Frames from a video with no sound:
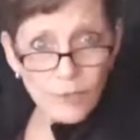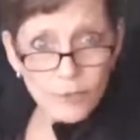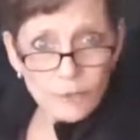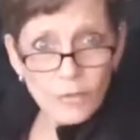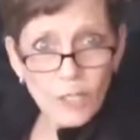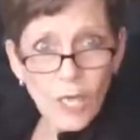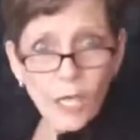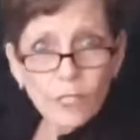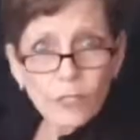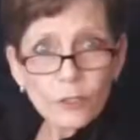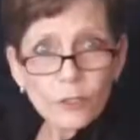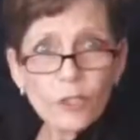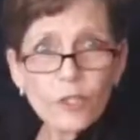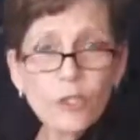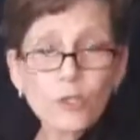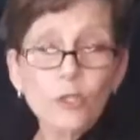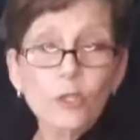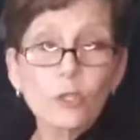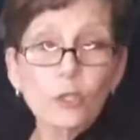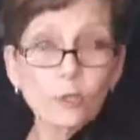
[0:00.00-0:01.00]
of color
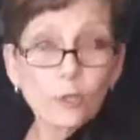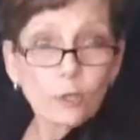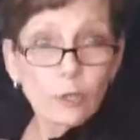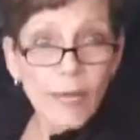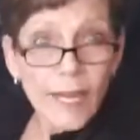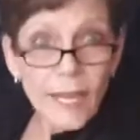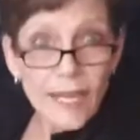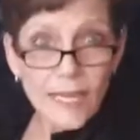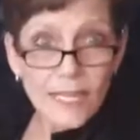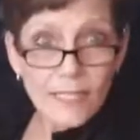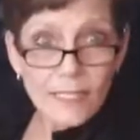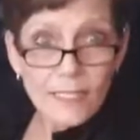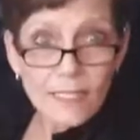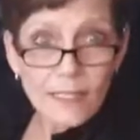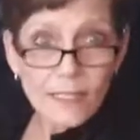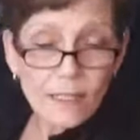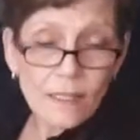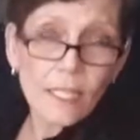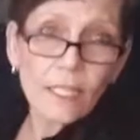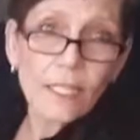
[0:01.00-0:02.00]
to the grays
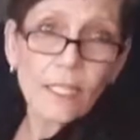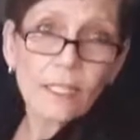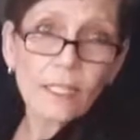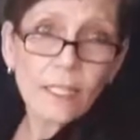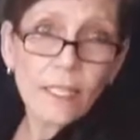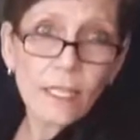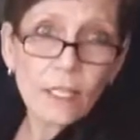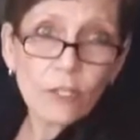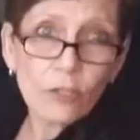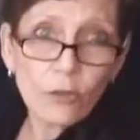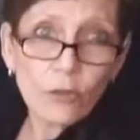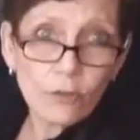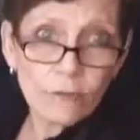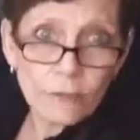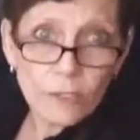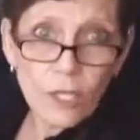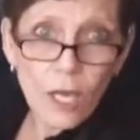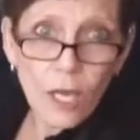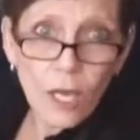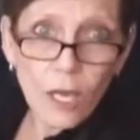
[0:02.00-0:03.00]
that I layer over
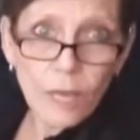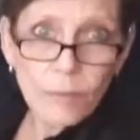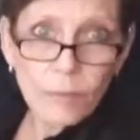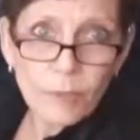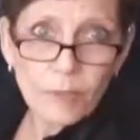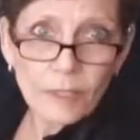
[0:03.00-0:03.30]
top.